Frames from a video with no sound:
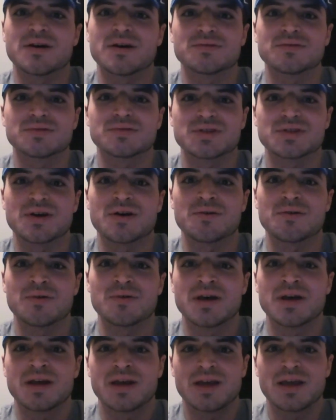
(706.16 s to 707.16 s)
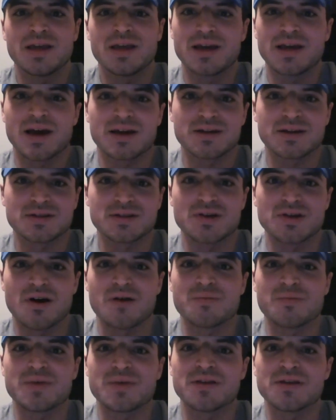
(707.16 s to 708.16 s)
so he kind of
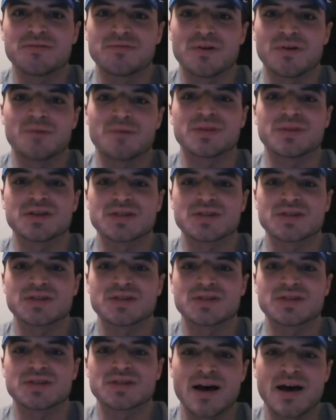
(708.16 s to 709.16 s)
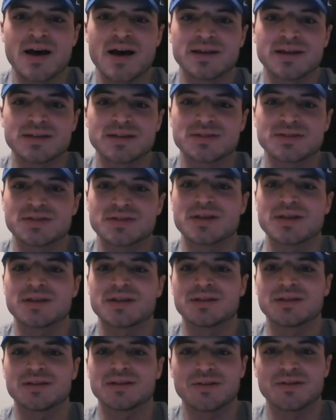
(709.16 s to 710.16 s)
saw me from the sidelines
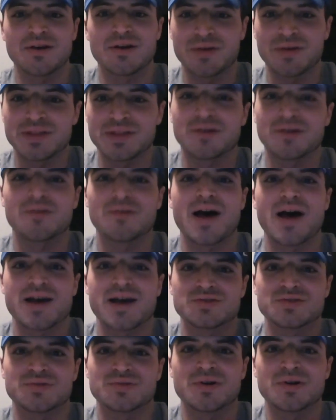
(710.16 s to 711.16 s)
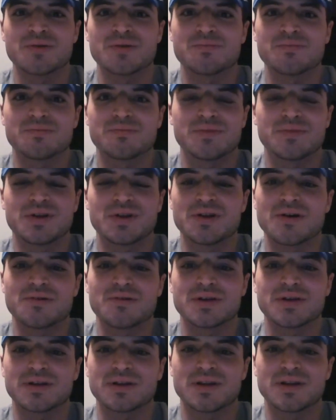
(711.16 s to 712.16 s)
and, you know, in the classroom, you
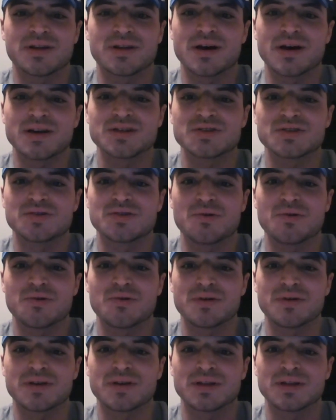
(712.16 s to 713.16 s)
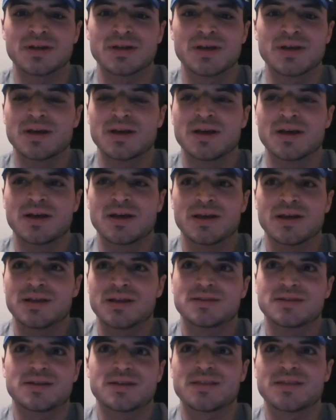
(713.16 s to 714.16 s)
know, in high school. And
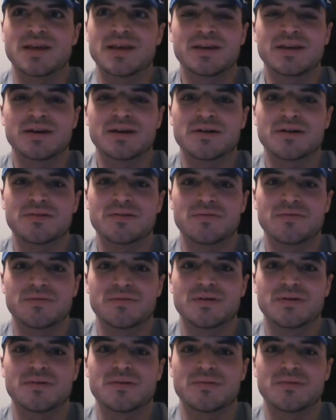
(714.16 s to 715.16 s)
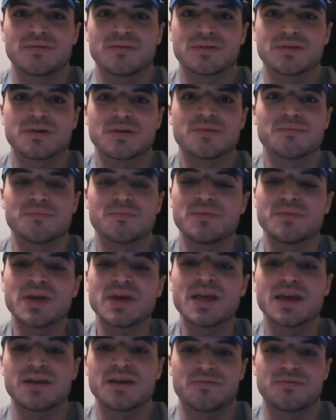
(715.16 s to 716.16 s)
to think of to
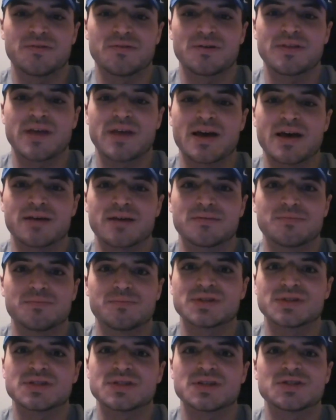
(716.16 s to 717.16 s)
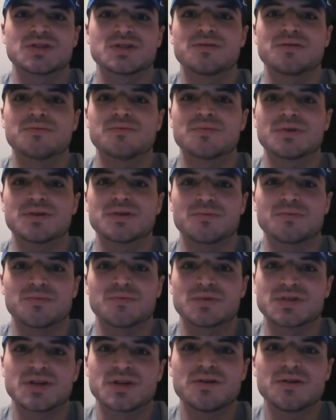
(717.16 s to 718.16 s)
me for that position
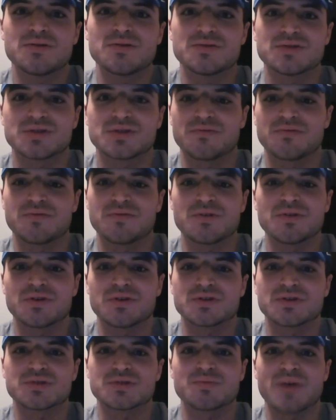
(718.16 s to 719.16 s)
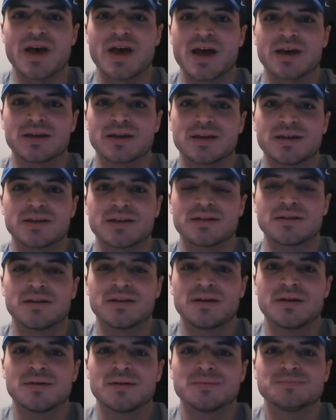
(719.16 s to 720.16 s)
was huge a few years back. And
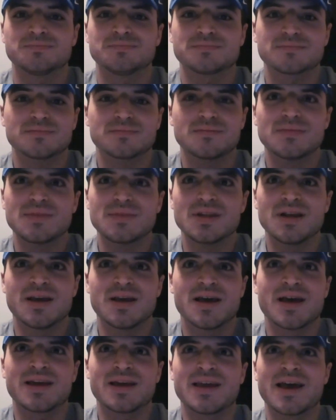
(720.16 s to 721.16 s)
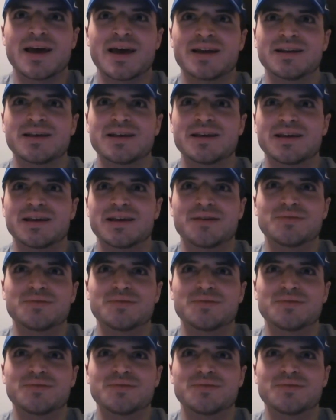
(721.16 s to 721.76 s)
again, it